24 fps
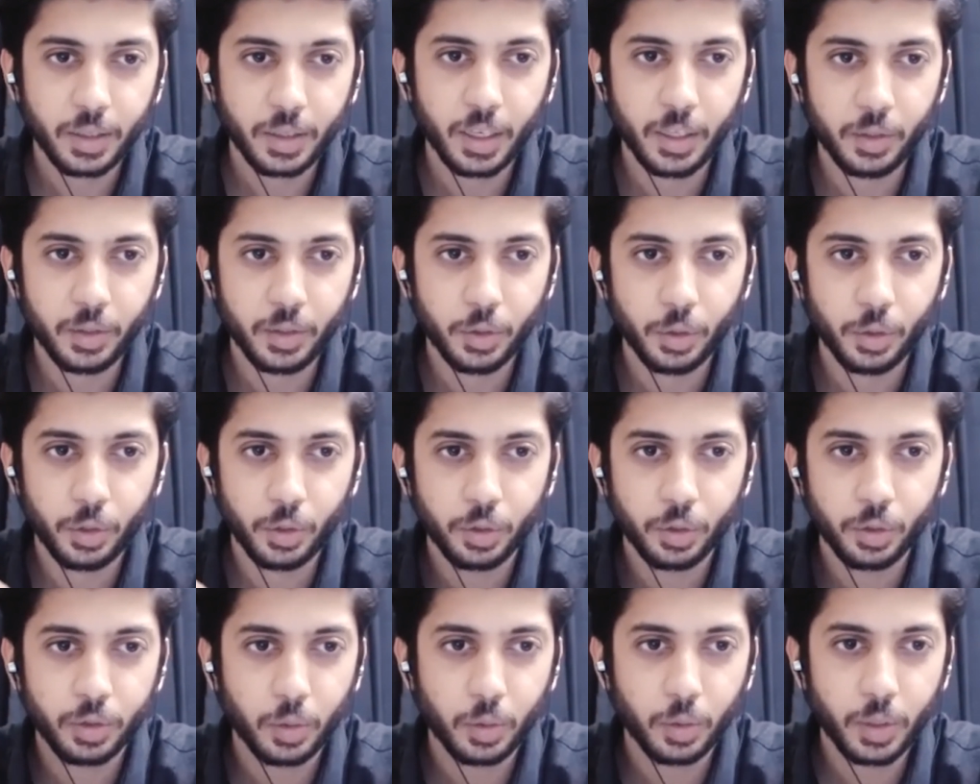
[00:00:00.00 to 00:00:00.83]
as you
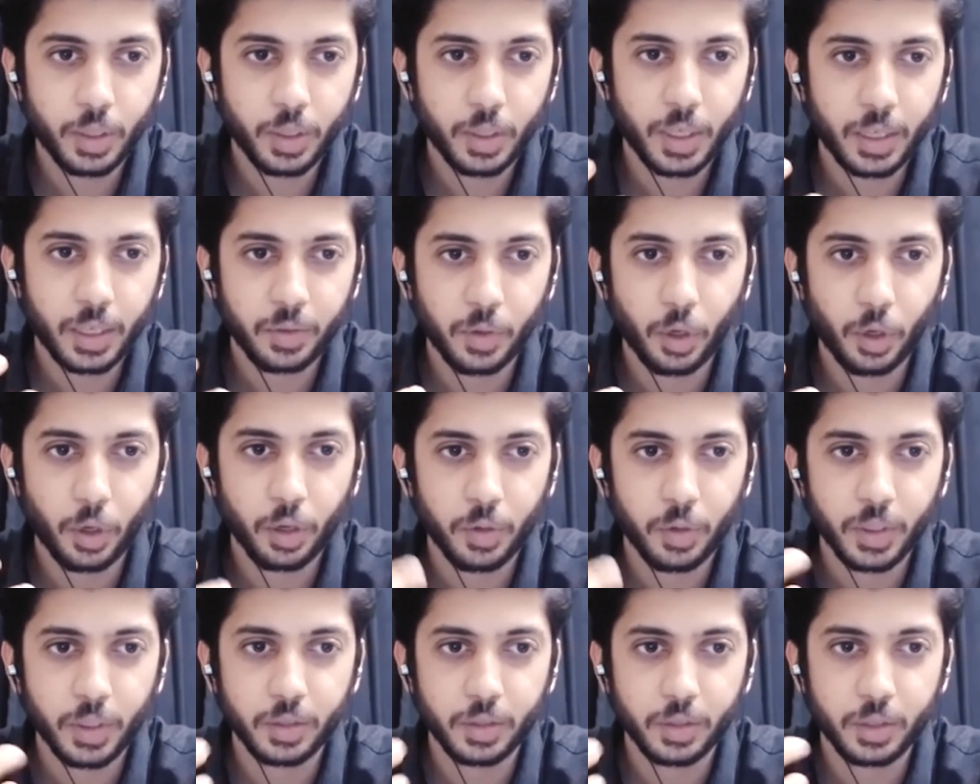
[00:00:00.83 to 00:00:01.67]
use the word, like we
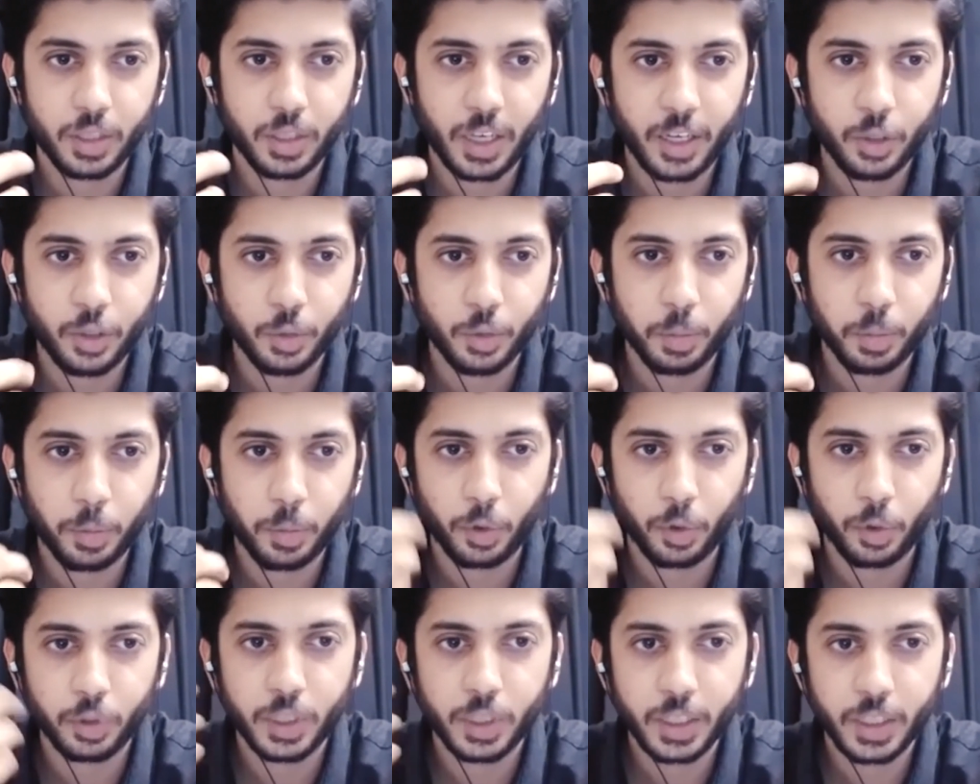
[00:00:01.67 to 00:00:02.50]
always try to
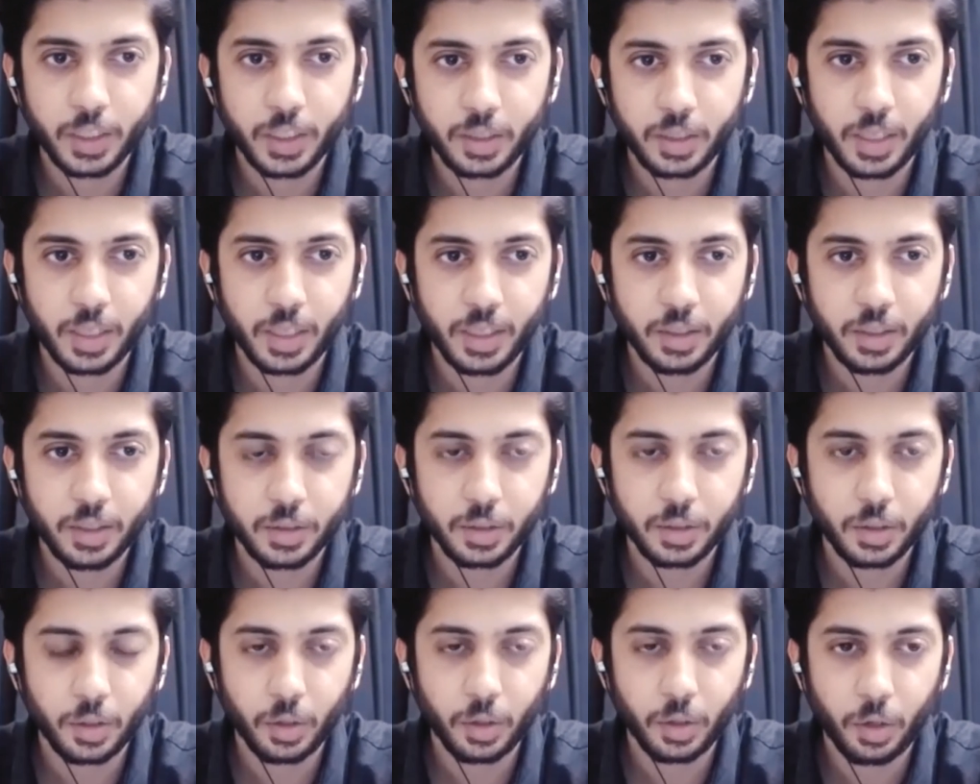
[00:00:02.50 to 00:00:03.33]
project
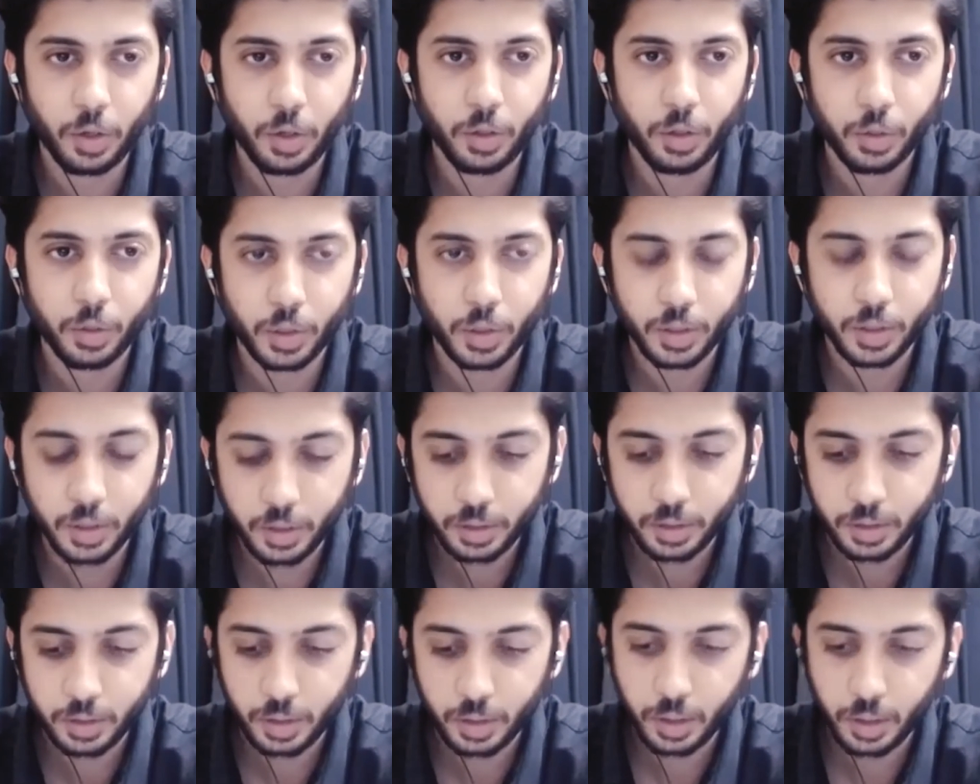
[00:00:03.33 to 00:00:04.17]
things onto
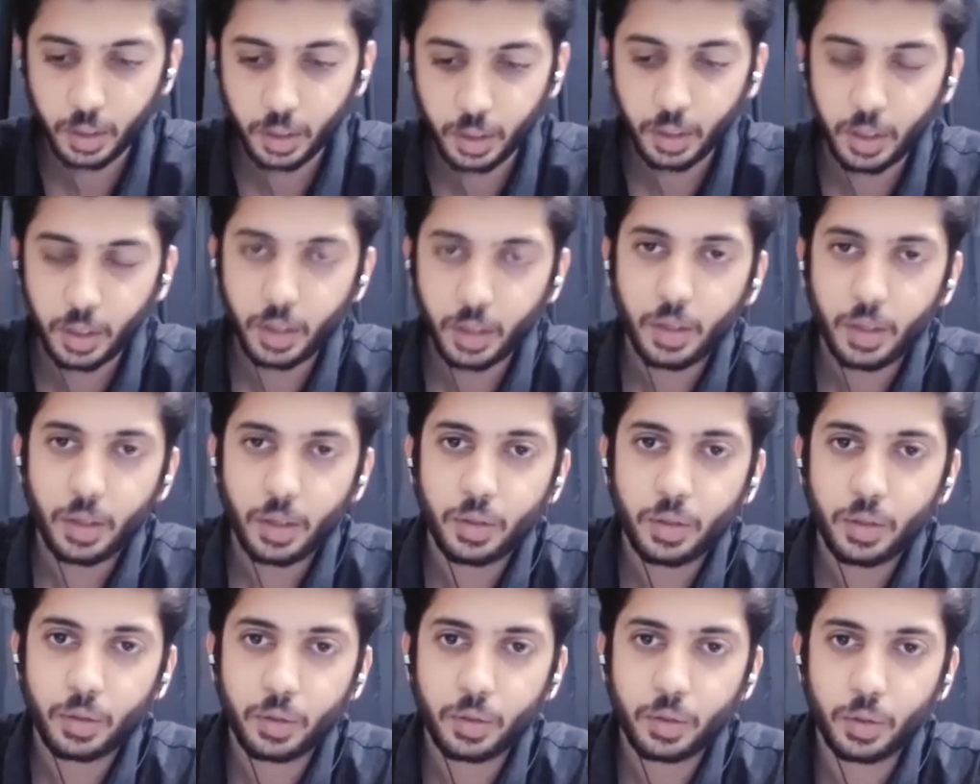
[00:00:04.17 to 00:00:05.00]
others.
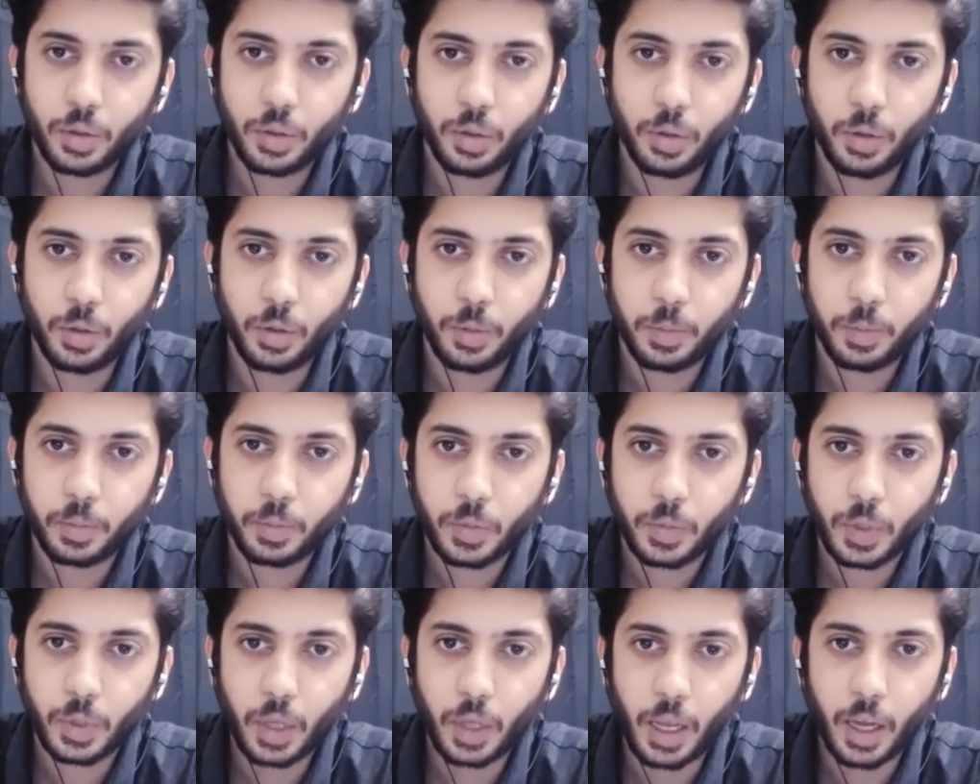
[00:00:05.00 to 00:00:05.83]
Mm-hmm. So
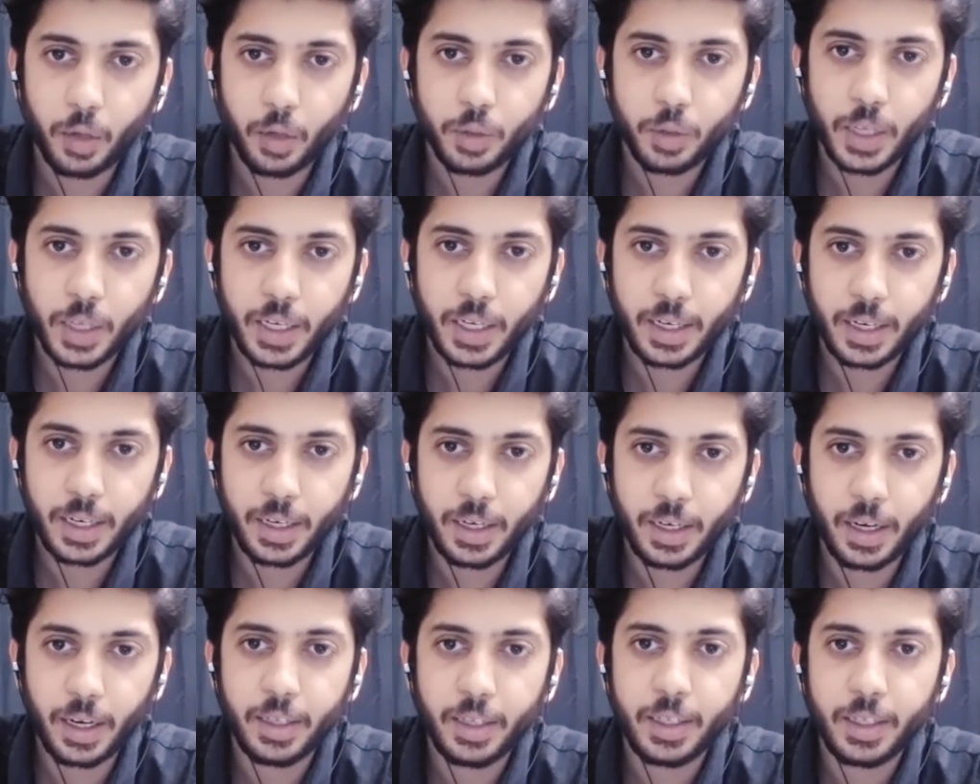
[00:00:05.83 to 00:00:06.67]
how that
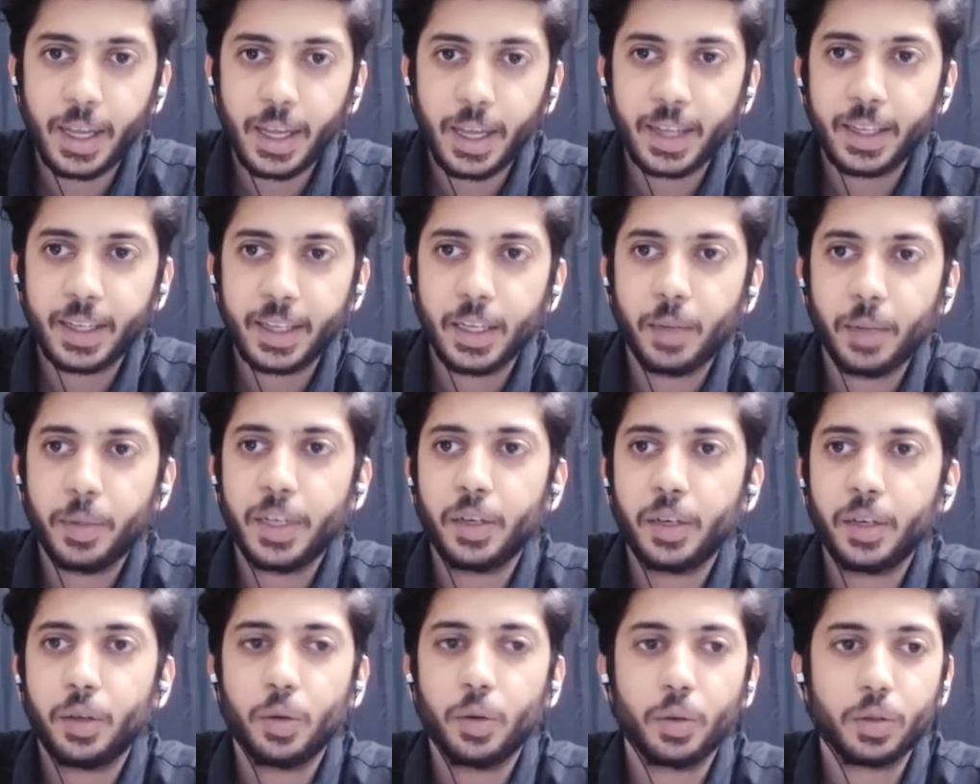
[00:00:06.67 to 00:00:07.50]

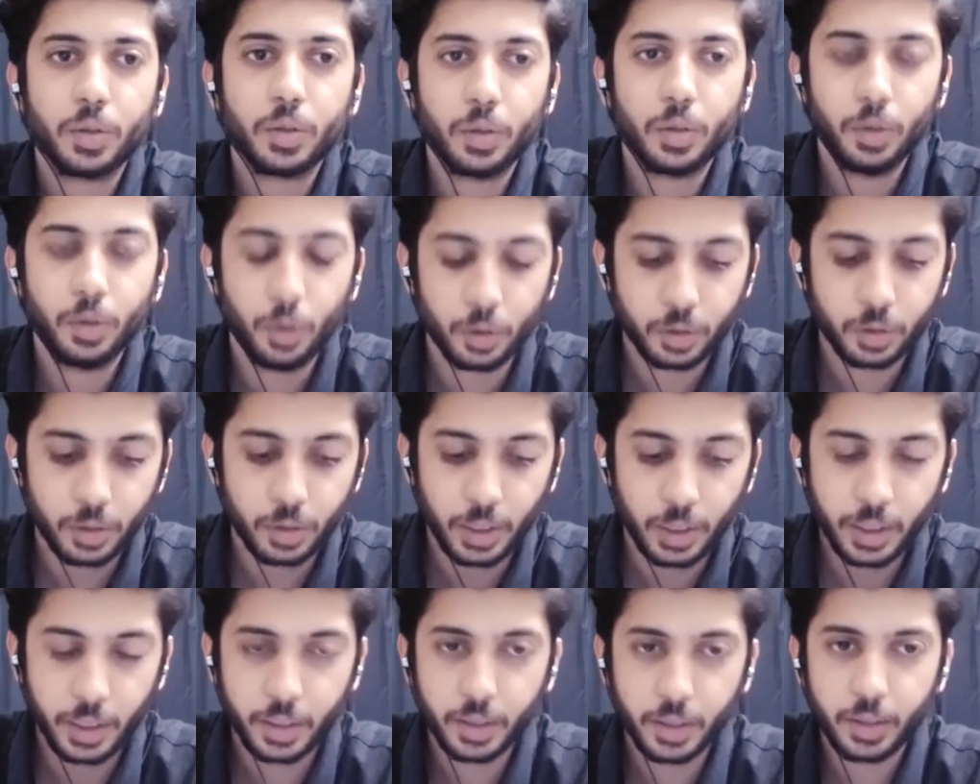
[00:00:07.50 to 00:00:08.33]
untanglement looks
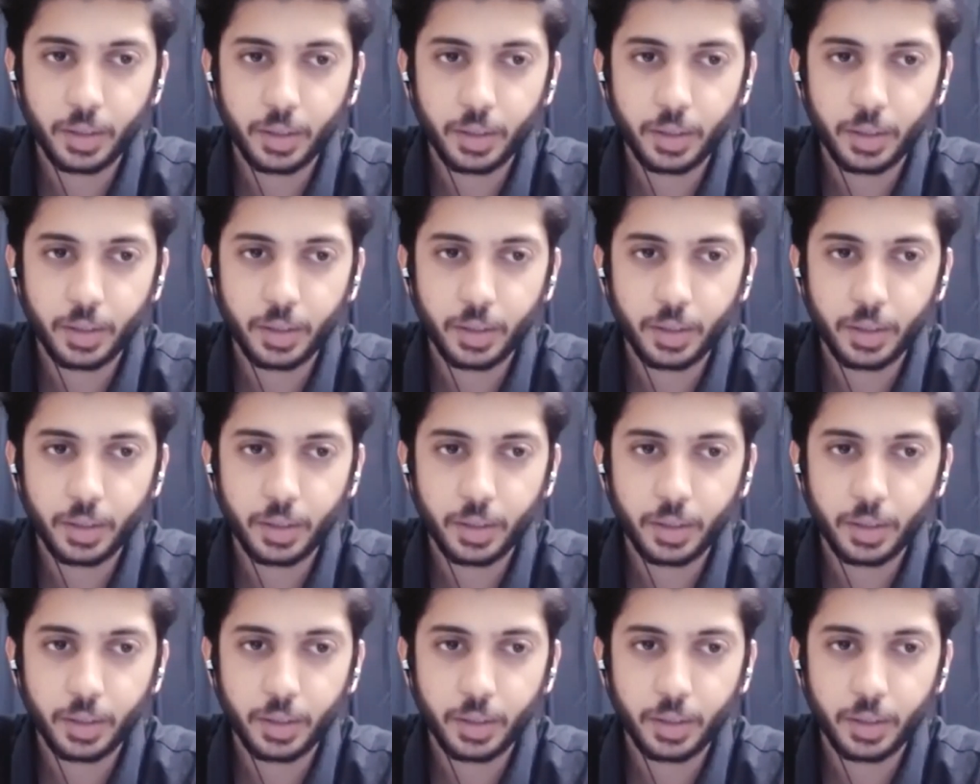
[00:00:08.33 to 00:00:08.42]
like?